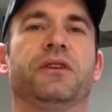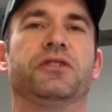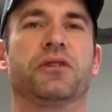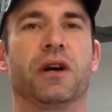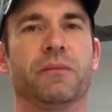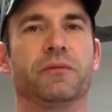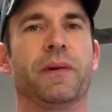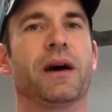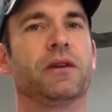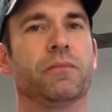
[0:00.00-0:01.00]
You get your arms
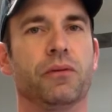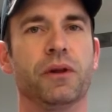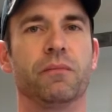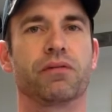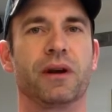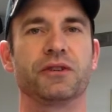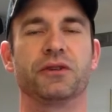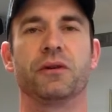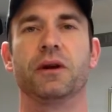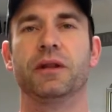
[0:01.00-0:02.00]
back, you're putting
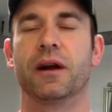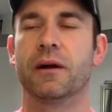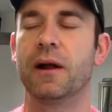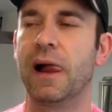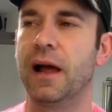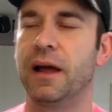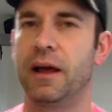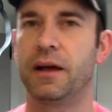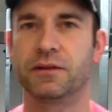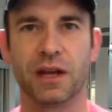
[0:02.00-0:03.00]
pressure on there.
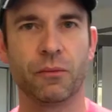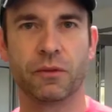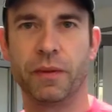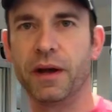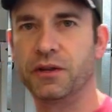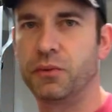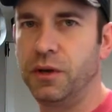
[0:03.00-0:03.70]
And same with bench.